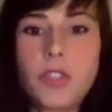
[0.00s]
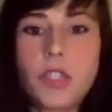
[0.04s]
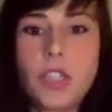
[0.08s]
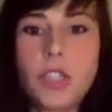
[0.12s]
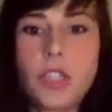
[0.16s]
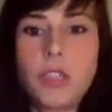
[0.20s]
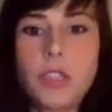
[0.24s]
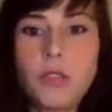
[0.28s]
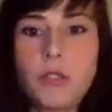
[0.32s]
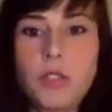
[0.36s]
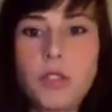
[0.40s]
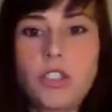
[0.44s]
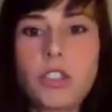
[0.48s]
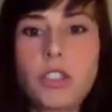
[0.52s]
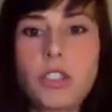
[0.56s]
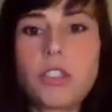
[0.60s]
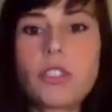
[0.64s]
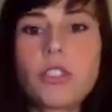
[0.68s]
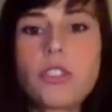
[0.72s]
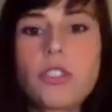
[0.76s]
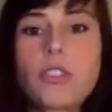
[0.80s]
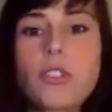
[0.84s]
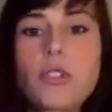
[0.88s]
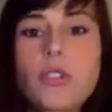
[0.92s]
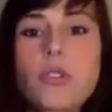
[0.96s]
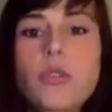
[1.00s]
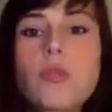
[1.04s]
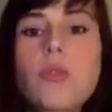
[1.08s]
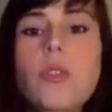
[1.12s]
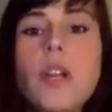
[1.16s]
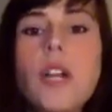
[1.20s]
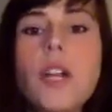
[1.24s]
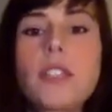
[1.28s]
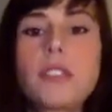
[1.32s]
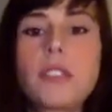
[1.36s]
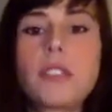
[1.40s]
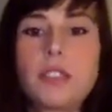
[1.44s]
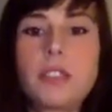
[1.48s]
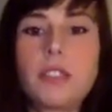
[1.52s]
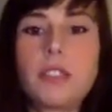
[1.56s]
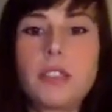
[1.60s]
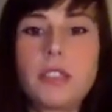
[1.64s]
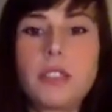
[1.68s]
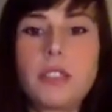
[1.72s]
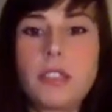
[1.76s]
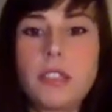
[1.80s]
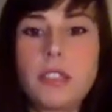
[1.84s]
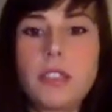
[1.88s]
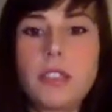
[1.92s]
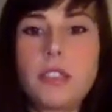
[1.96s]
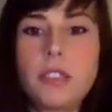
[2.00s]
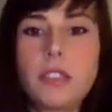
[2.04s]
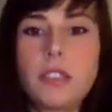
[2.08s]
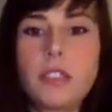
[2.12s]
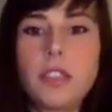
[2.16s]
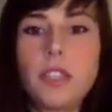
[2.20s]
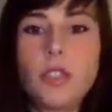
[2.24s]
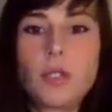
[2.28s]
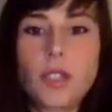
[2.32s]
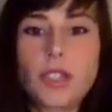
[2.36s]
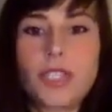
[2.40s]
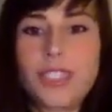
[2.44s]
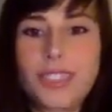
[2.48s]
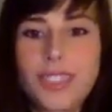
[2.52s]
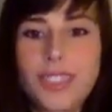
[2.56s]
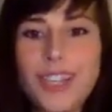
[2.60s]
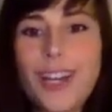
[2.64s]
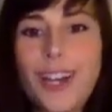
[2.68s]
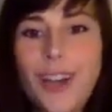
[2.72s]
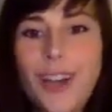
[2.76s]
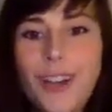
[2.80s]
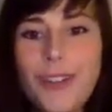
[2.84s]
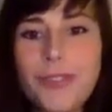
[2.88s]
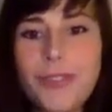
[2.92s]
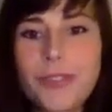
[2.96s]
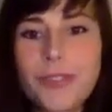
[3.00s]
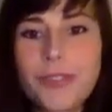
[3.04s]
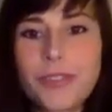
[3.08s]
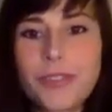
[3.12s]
you, just trust yourself.